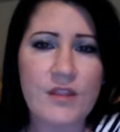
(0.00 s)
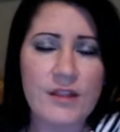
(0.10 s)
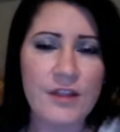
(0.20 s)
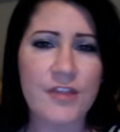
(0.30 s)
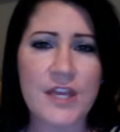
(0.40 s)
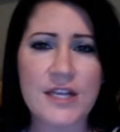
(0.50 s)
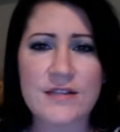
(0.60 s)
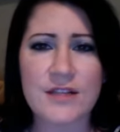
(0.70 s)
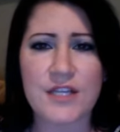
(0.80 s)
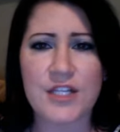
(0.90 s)
the
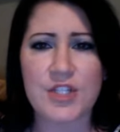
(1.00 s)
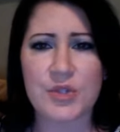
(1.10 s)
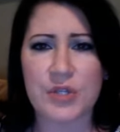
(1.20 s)
things that they do